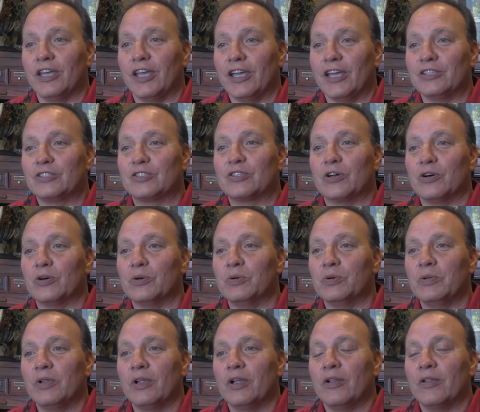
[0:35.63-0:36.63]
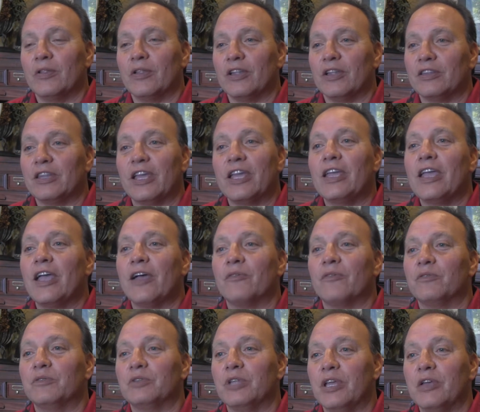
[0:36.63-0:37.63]
And so they
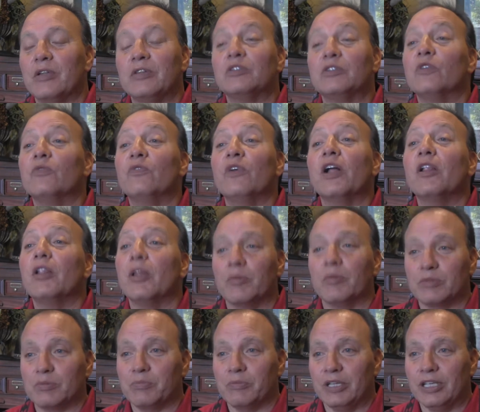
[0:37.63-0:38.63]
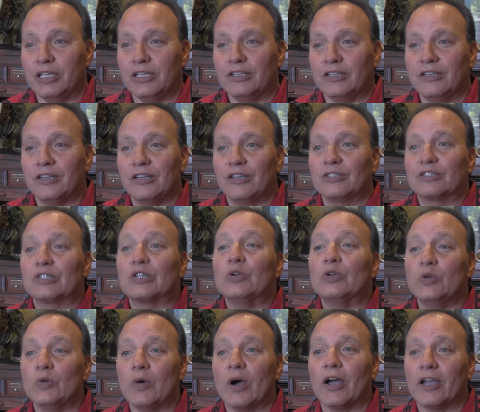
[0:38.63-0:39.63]
have developed me to
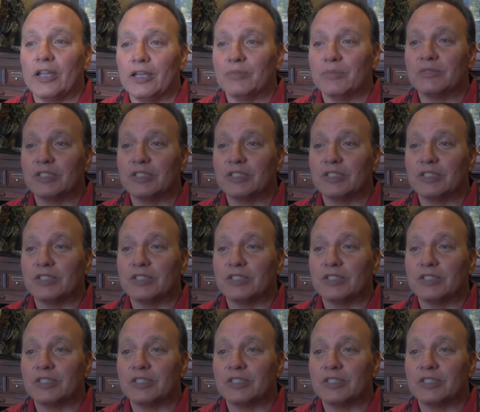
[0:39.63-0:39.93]
who I am